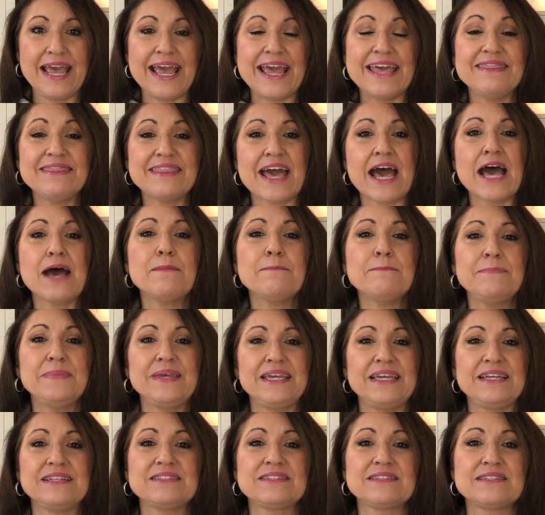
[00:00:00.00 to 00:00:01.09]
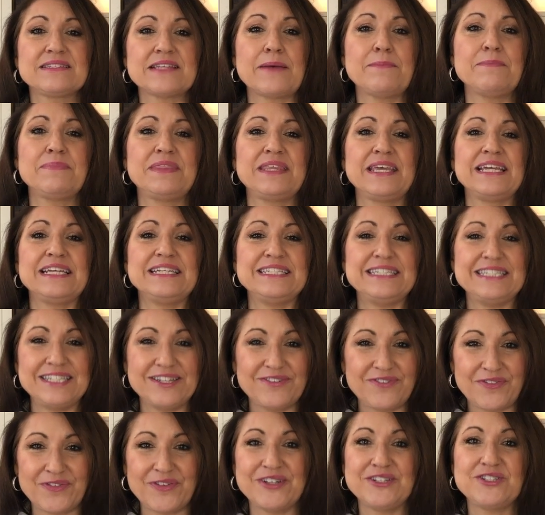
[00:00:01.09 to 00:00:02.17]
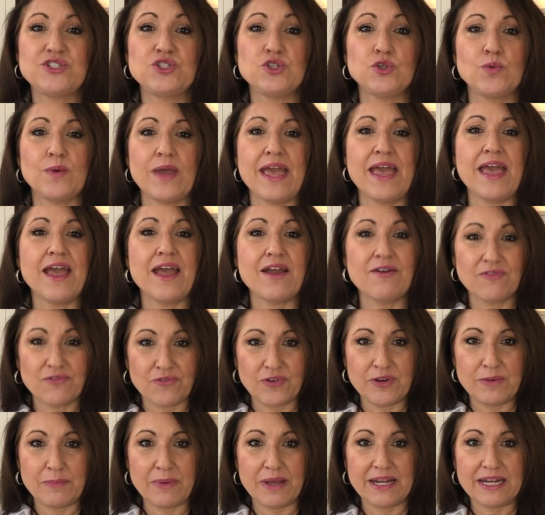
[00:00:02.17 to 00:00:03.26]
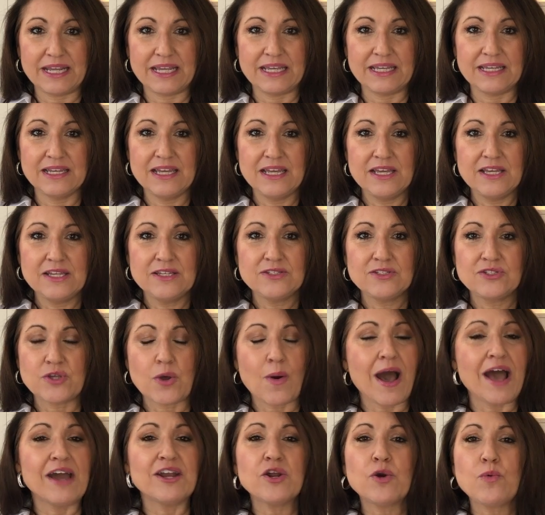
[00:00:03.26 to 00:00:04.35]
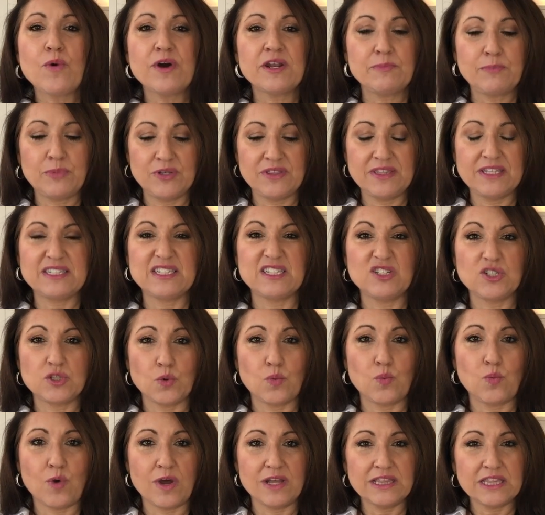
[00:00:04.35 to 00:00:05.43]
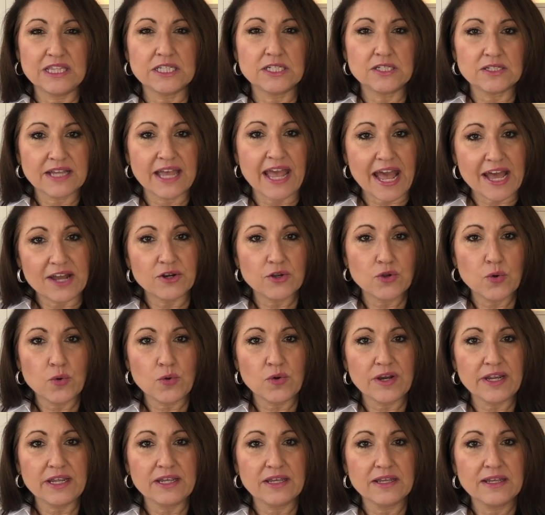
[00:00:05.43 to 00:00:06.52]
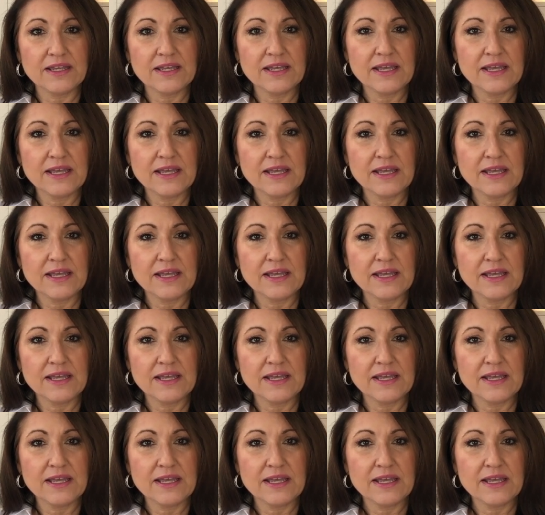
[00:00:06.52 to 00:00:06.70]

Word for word: And that means something different to everybody. So I don't want to put this into one little category.